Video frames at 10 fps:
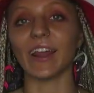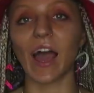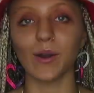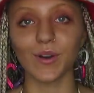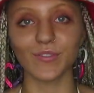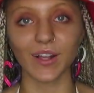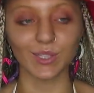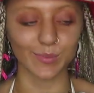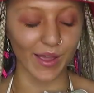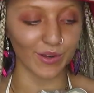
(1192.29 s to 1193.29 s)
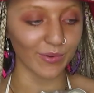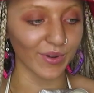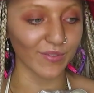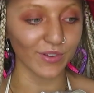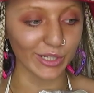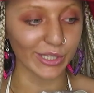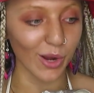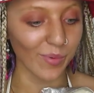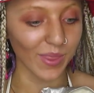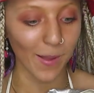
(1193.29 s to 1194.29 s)
and how I felt about it when I first
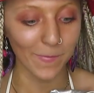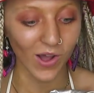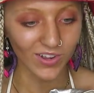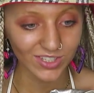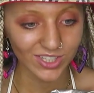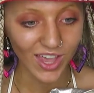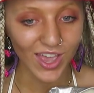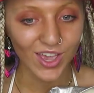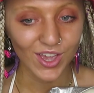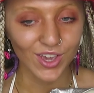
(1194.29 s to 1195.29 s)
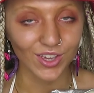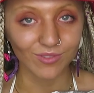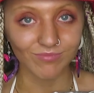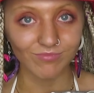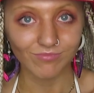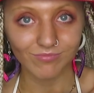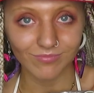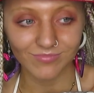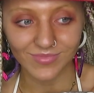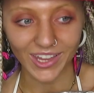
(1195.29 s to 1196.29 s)
opened that box
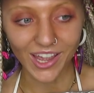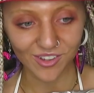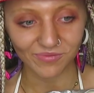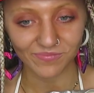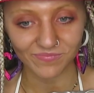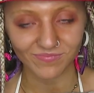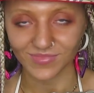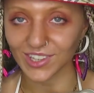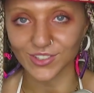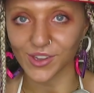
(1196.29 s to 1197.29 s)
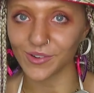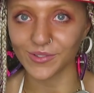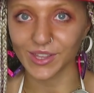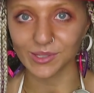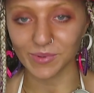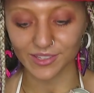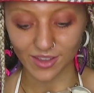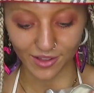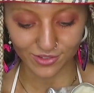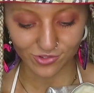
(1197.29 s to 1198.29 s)
yeah so that's my
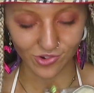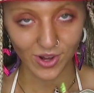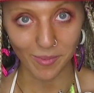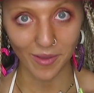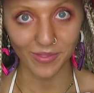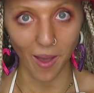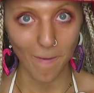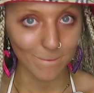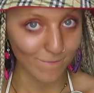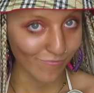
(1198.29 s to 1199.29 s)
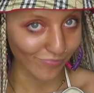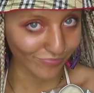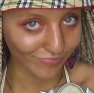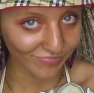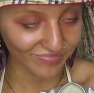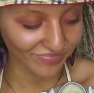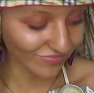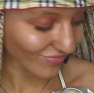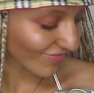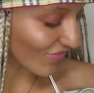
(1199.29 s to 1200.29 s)
sad story about that.
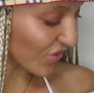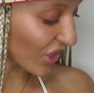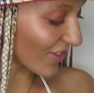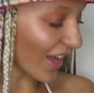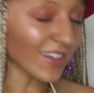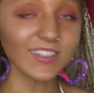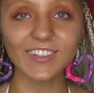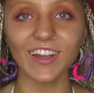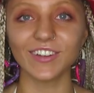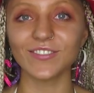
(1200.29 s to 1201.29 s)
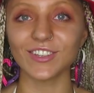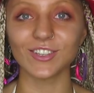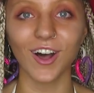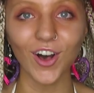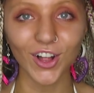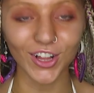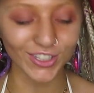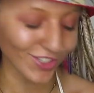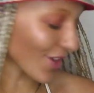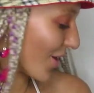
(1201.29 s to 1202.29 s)
So that is the end of this
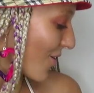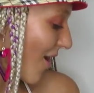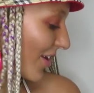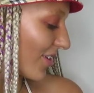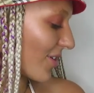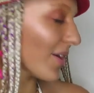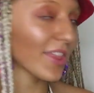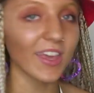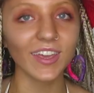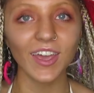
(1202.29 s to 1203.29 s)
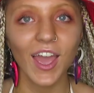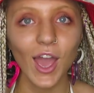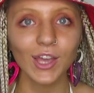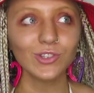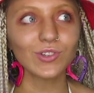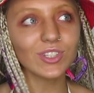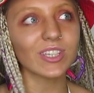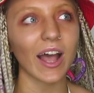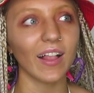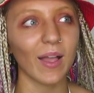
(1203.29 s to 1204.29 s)
haul. So I don't know, I think you can
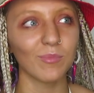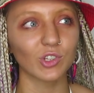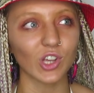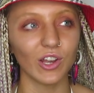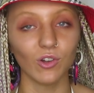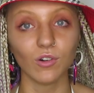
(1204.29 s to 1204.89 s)
tell how much I